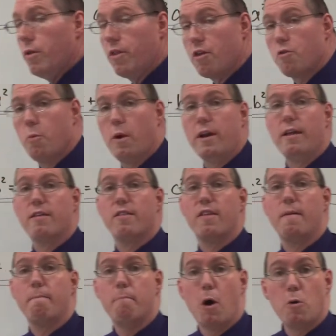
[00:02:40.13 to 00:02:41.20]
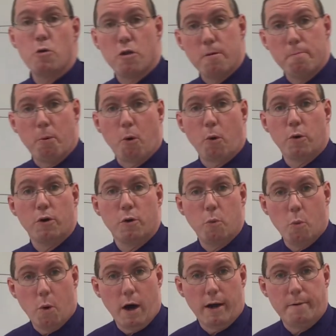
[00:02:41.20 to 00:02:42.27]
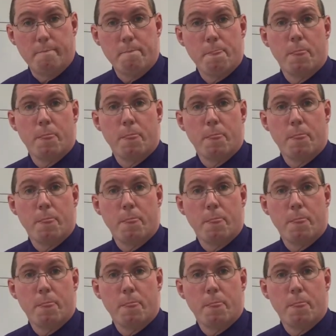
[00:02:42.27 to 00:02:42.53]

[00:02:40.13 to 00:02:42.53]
this one is the most important one.